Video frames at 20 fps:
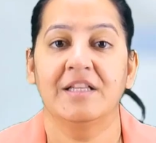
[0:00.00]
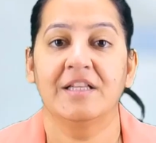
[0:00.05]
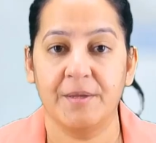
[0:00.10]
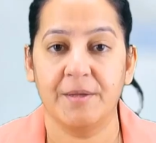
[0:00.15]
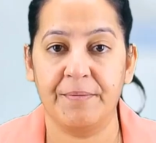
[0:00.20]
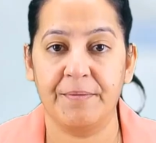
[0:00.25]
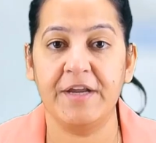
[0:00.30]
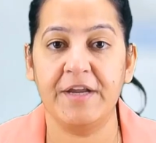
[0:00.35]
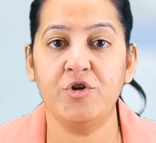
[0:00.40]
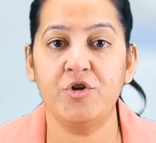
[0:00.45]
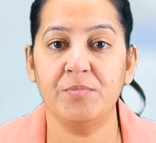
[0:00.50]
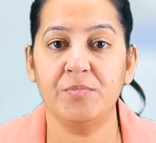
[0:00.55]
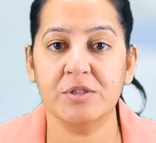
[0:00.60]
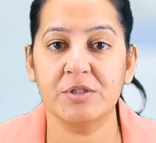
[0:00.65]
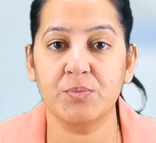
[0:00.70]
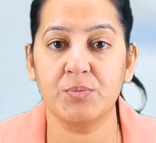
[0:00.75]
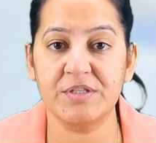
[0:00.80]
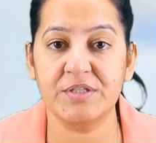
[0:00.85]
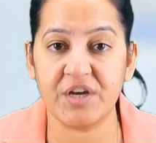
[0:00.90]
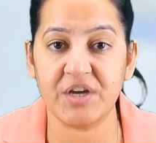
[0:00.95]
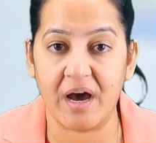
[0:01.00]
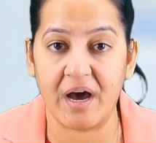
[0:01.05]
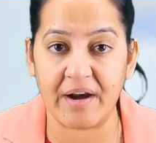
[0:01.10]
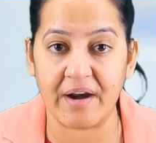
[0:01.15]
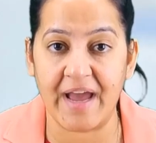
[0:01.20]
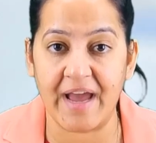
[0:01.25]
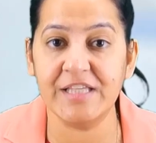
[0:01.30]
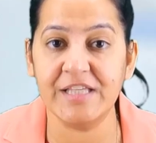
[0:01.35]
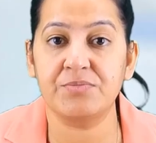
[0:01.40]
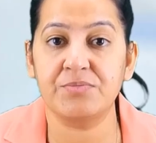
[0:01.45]
The brain tumors which
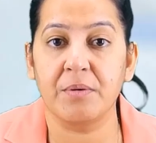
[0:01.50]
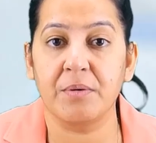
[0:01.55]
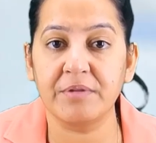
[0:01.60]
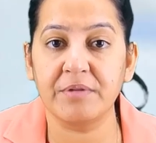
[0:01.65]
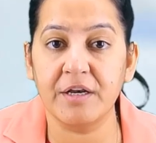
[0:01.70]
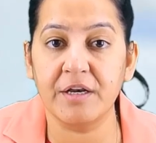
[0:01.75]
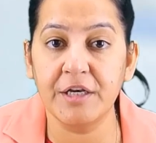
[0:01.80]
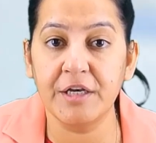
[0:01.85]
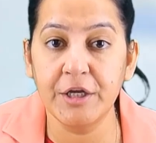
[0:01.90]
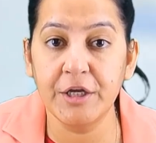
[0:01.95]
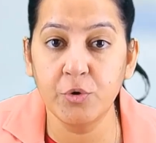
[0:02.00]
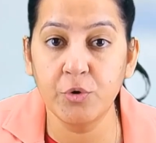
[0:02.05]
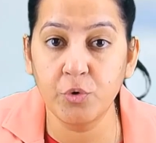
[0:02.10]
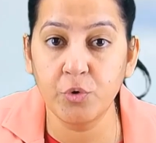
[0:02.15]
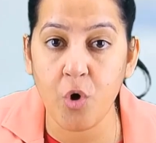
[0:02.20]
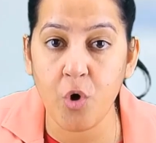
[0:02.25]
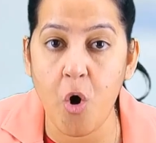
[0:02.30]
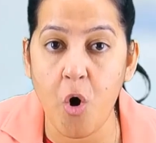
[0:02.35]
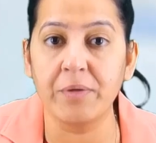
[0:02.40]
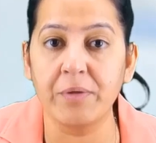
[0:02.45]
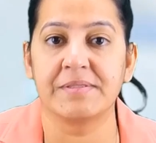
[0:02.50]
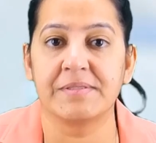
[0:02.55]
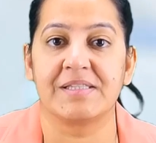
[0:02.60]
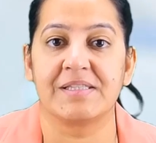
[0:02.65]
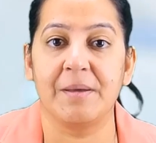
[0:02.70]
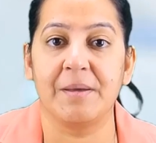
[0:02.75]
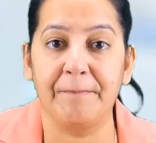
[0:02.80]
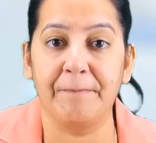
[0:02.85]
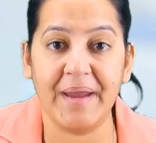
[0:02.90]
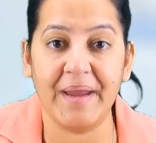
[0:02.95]
arise from the neurons,
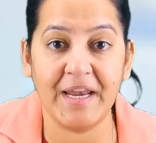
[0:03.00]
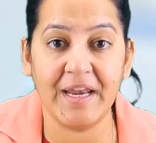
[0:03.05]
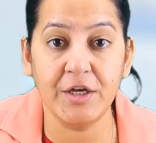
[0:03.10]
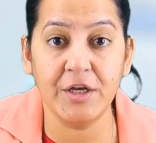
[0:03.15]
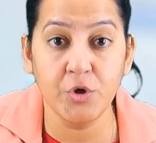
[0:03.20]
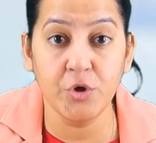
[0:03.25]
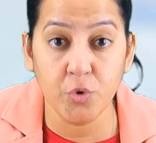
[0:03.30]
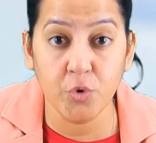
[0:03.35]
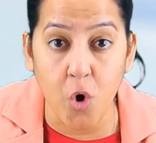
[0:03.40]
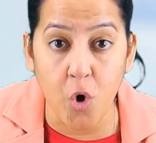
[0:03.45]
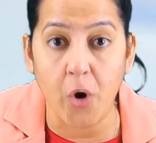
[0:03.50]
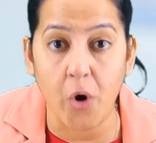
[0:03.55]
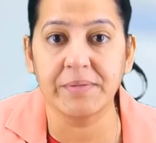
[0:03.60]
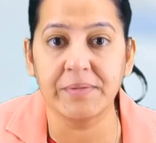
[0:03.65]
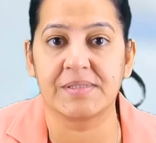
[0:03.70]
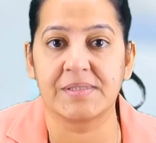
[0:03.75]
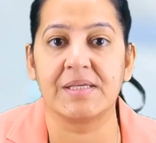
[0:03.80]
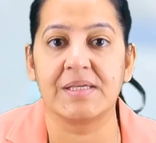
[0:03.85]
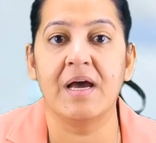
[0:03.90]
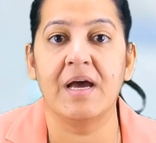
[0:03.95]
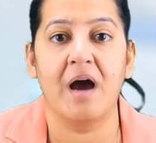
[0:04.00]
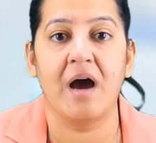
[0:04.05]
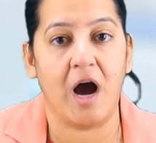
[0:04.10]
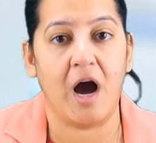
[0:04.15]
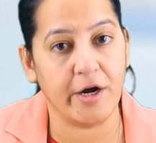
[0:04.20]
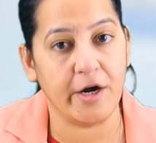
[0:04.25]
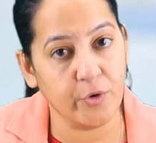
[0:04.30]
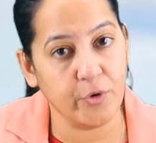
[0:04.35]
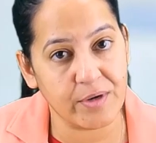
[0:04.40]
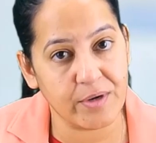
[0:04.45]
the main neurons
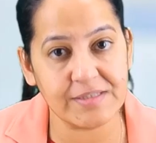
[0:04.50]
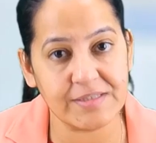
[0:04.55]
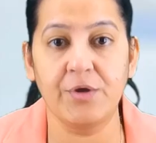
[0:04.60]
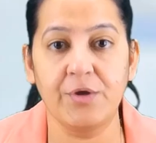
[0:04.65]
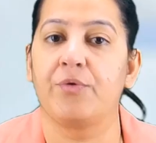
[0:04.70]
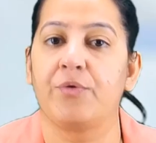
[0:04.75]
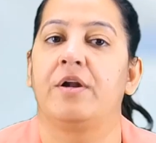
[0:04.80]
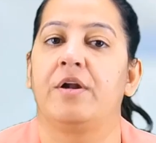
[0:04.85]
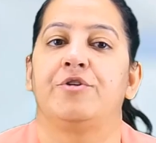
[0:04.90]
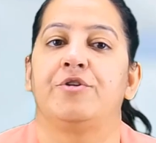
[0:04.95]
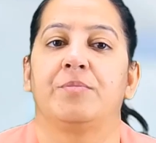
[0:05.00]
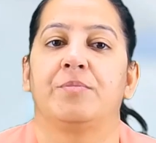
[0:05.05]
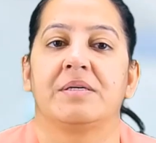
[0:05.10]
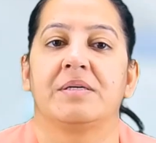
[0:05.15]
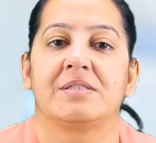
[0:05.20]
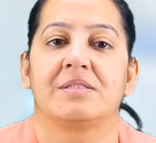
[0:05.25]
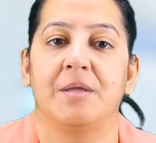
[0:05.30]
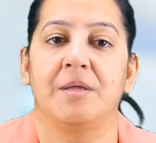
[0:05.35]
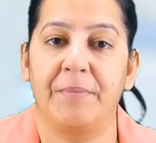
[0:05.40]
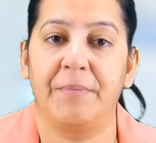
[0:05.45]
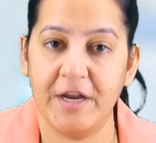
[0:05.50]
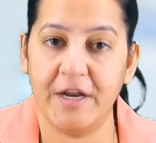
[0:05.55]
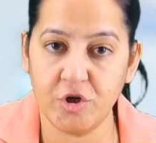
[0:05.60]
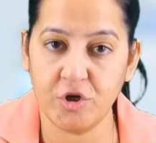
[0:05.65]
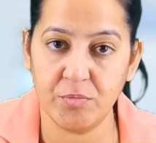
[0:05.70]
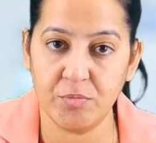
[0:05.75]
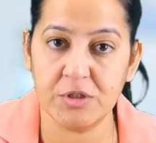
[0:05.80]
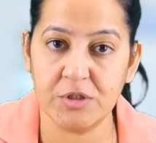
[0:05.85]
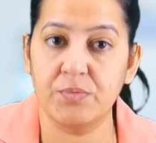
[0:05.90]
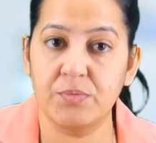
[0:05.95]
are known as neuronal tumors. The brain
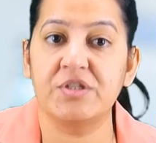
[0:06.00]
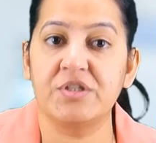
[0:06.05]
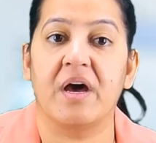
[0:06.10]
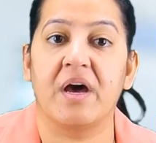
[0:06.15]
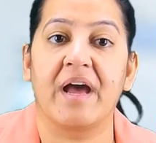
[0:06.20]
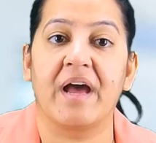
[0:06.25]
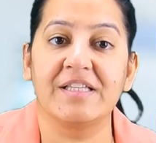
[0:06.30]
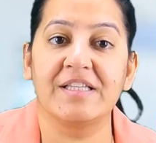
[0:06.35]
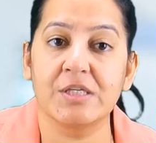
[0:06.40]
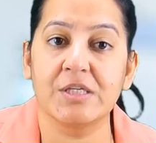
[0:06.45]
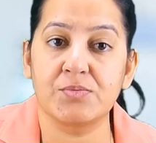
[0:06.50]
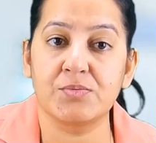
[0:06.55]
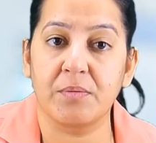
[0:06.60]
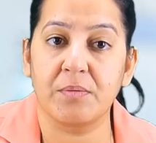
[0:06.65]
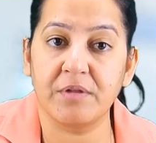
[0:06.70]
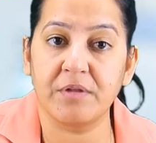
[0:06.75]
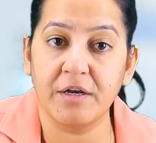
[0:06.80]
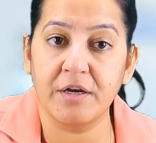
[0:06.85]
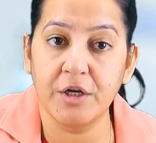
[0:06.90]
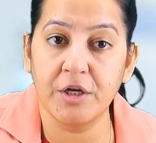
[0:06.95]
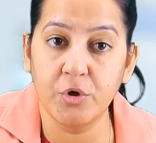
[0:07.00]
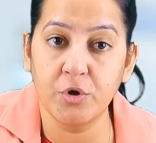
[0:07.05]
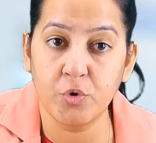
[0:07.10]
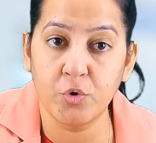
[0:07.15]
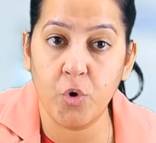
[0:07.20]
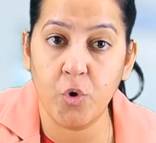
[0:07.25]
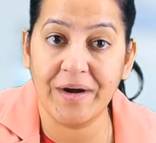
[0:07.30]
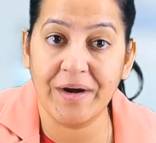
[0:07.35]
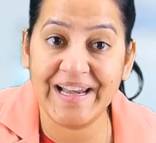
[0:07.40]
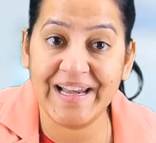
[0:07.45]
tumors which arises from the
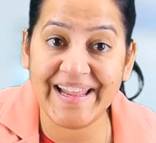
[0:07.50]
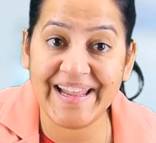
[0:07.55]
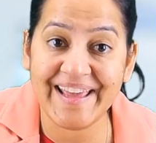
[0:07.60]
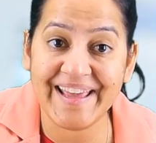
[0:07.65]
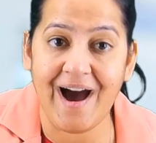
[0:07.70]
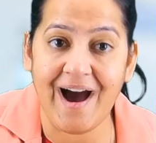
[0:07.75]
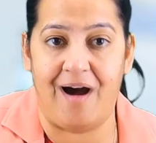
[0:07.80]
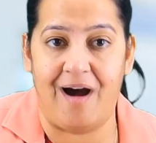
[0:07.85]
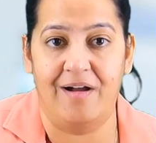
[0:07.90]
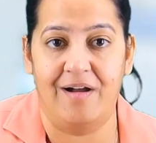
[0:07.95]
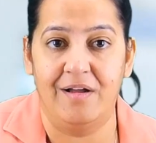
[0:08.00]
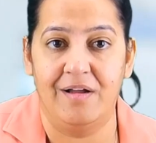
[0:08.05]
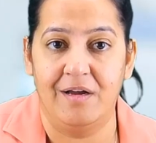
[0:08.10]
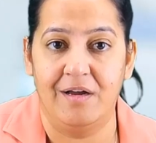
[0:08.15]
neuroglia.